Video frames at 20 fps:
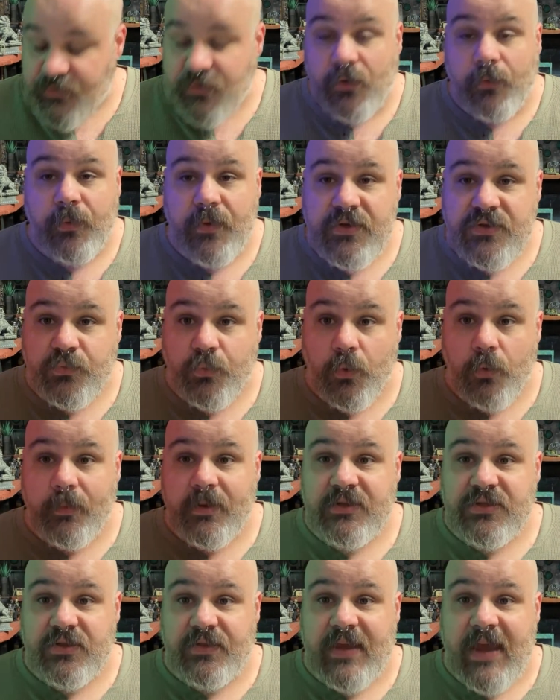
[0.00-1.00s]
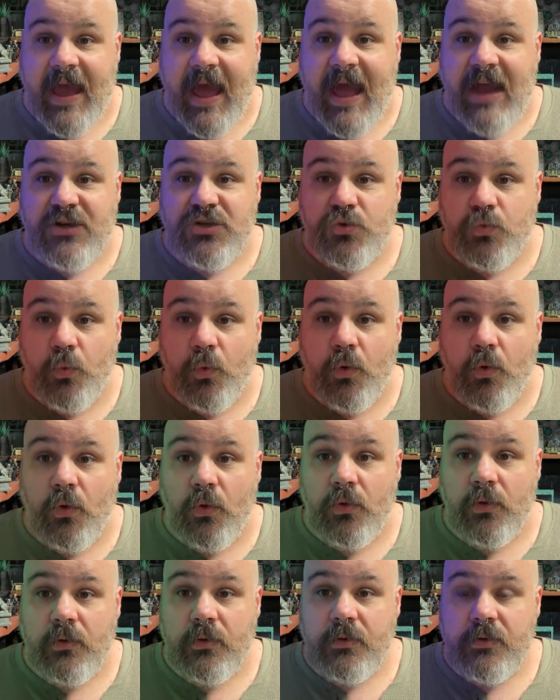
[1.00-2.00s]
this room into the
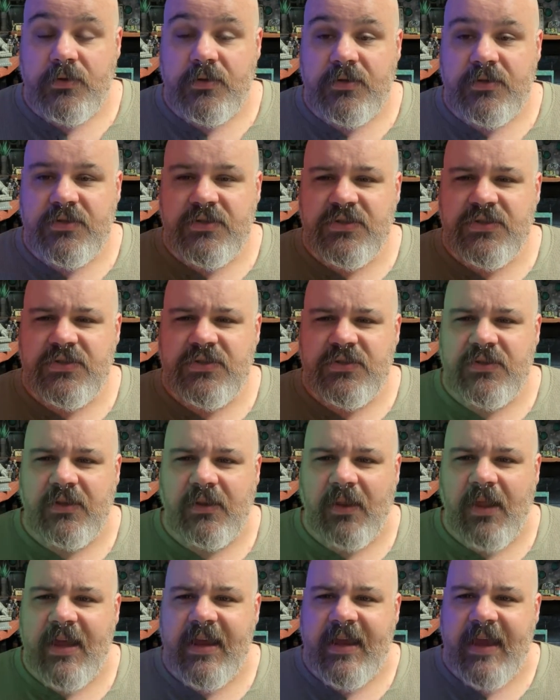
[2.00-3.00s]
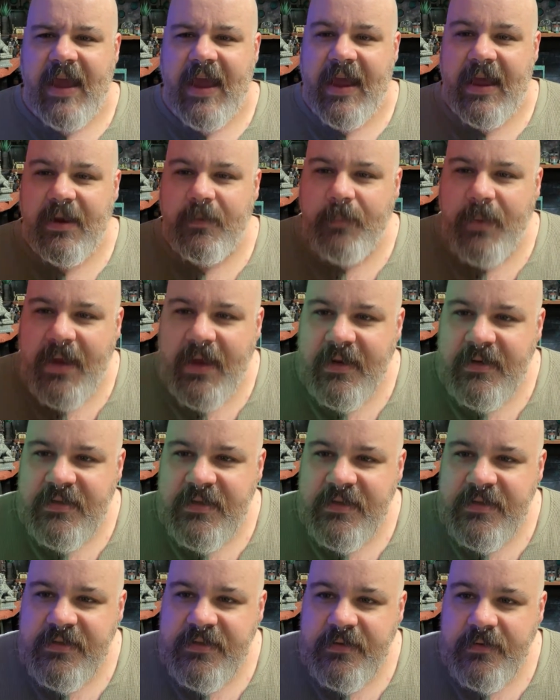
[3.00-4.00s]
actual like and
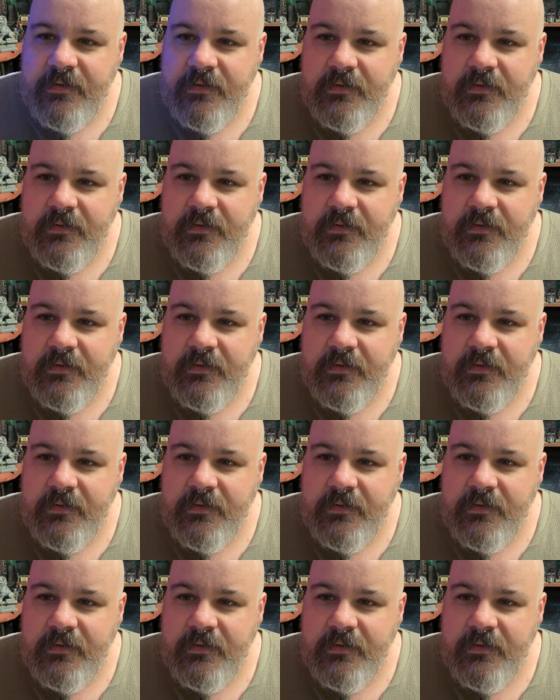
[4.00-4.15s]
panties.